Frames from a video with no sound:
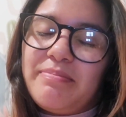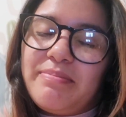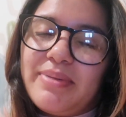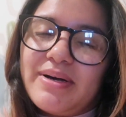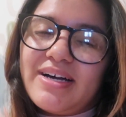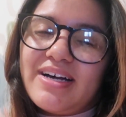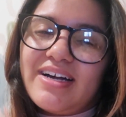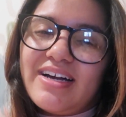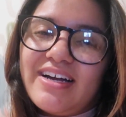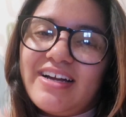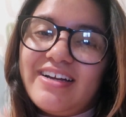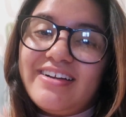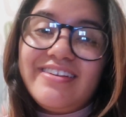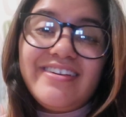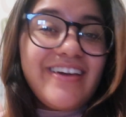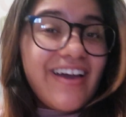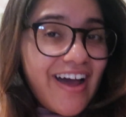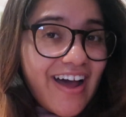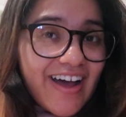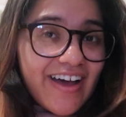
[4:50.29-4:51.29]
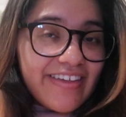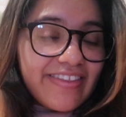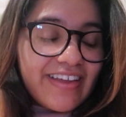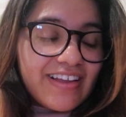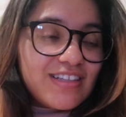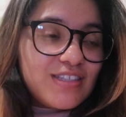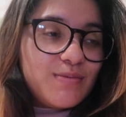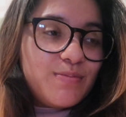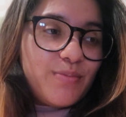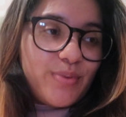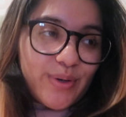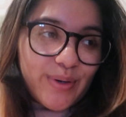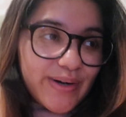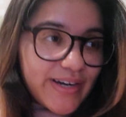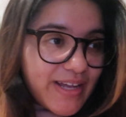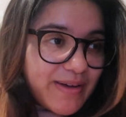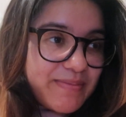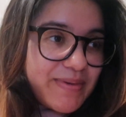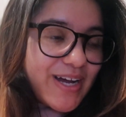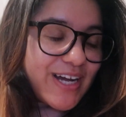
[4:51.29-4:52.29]
But yeah, that's
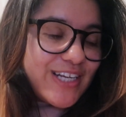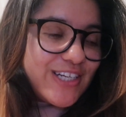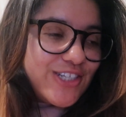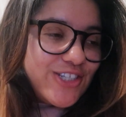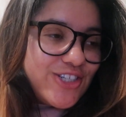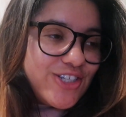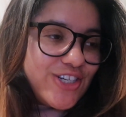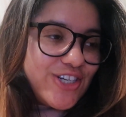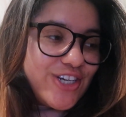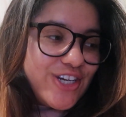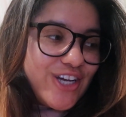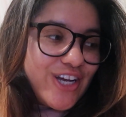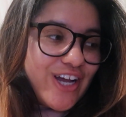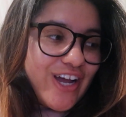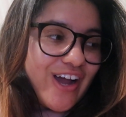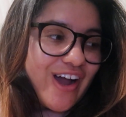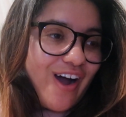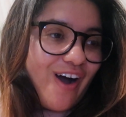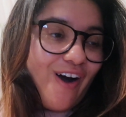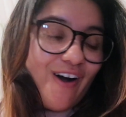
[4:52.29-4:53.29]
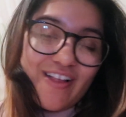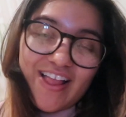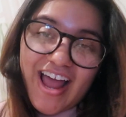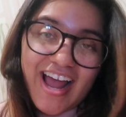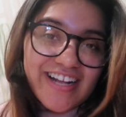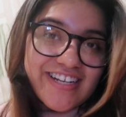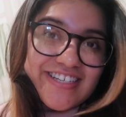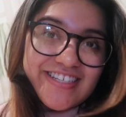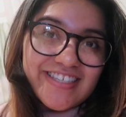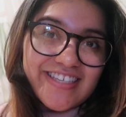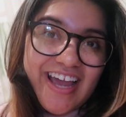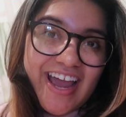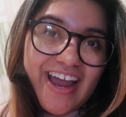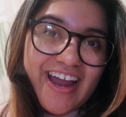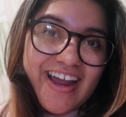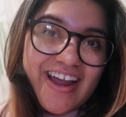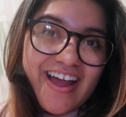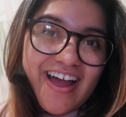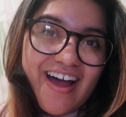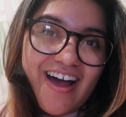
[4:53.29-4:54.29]
pretty much all I had to
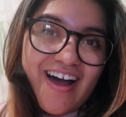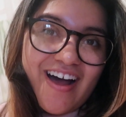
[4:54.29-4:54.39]
say.